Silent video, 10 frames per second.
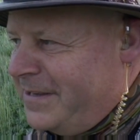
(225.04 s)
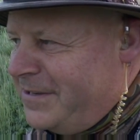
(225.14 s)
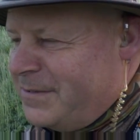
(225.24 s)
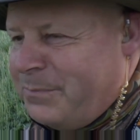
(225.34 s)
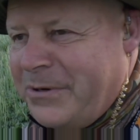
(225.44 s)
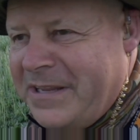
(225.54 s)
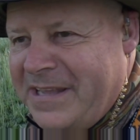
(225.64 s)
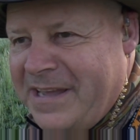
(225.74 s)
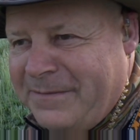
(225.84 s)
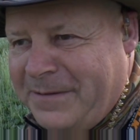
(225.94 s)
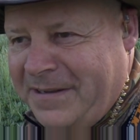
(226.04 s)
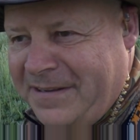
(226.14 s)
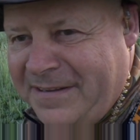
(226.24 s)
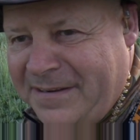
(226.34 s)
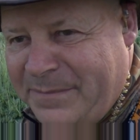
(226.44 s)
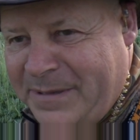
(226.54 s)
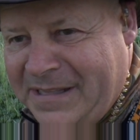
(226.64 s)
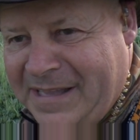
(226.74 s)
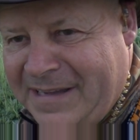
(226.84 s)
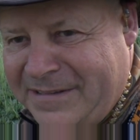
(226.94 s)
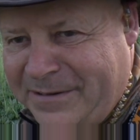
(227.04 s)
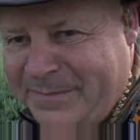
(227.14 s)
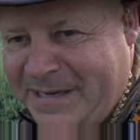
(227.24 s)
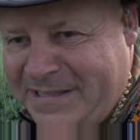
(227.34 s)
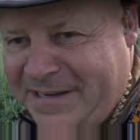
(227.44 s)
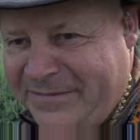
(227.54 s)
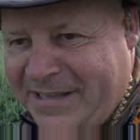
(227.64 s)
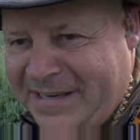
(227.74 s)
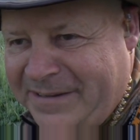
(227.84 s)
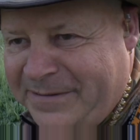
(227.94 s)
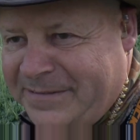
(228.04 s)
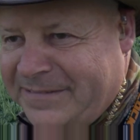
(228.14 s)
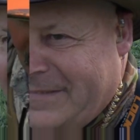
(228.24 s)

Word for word: he can just put in the effort, it'll be the last time he gets over that hill.